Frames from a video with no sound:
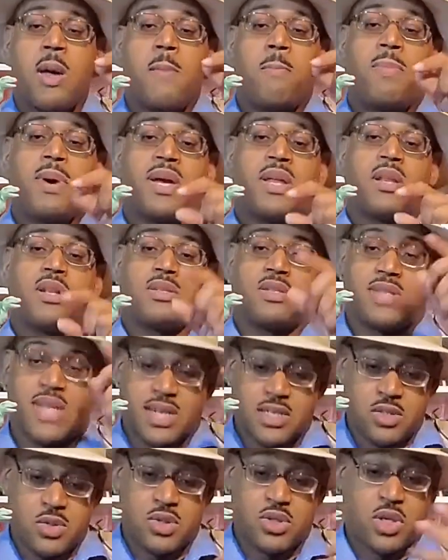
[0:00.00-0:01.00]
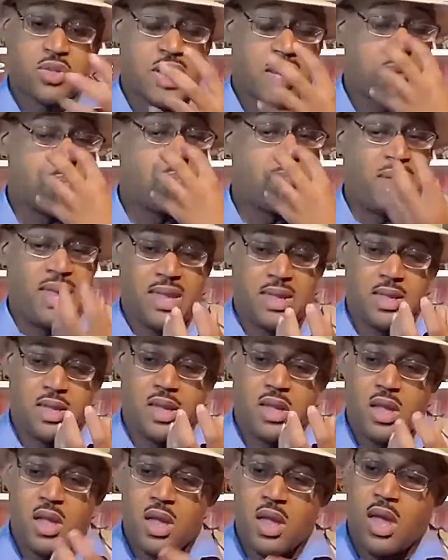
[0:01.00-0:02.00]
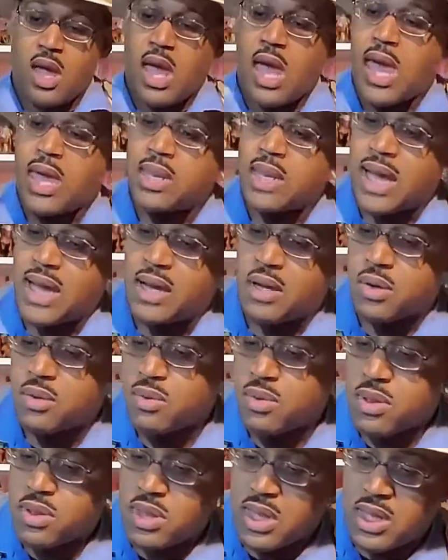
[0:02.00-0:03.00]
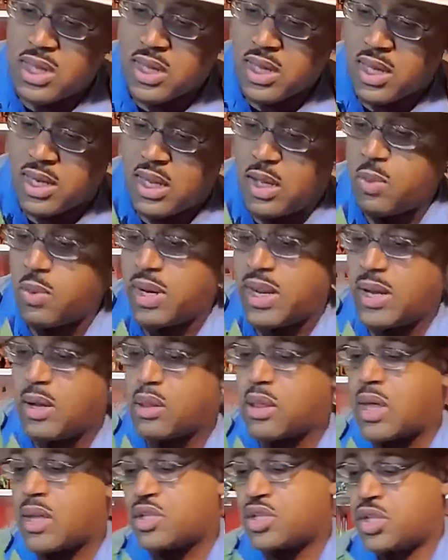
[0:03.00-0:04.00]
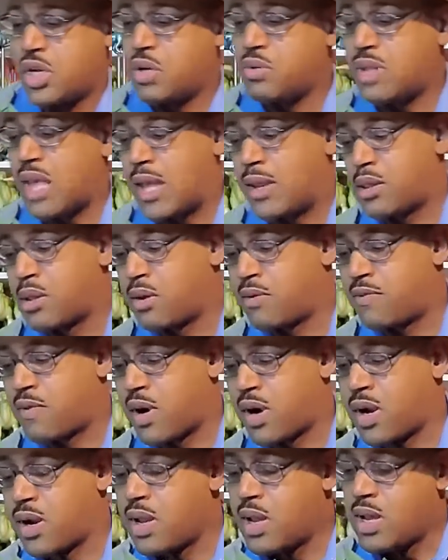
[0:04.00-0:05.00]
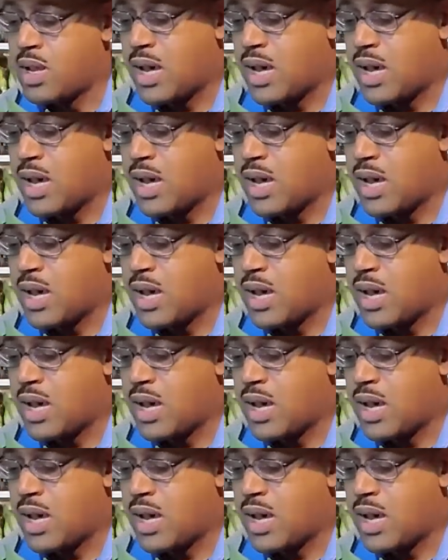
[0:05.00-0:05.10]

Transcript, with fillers: But Stegosaurus also had a beak, and I don't think anyone else has shown that so far.